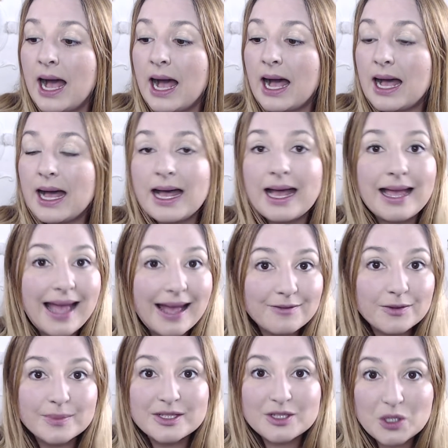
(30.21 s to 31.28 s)
uh,
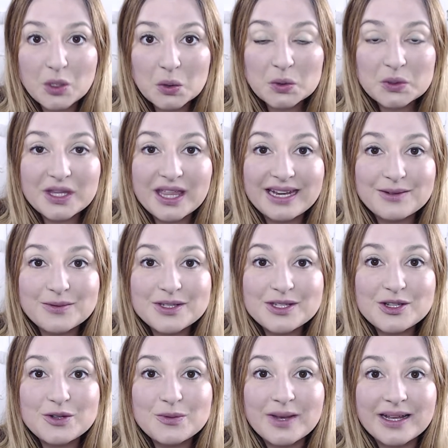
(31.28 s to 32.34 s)
having been told that it was
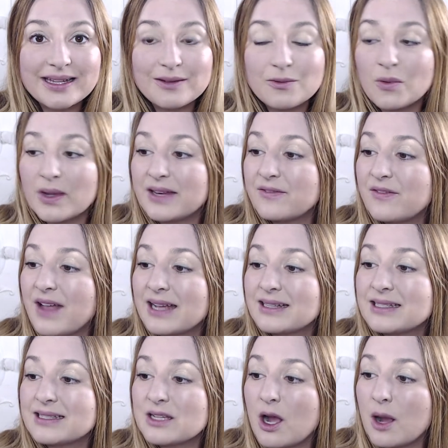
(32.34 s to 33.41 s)
Nuumite when in fact
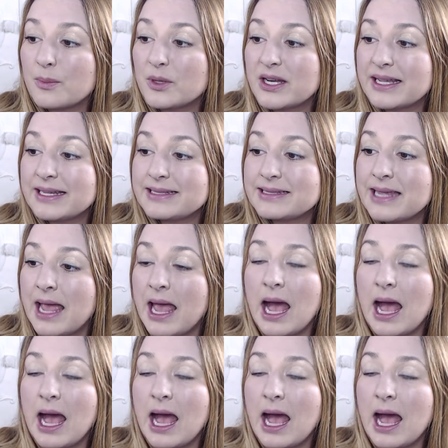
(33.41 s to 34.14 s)
it's Coppernite.